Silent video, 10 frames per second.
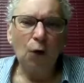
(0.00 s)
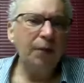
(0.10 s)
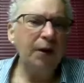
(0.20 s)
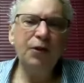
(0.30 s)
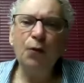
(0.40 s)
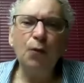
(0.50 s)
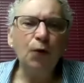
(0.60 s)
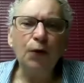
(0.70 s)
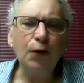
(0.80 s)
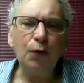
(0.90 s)
Or maybe the
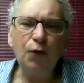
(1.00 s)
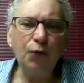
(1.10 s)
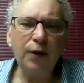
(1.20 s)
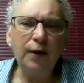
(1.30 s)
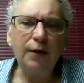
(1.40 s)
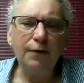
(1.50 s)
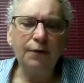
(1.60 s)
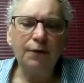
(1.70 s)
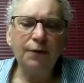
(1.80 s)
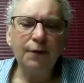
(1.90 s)
world in which we
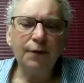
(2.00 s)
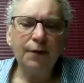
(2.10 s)
live?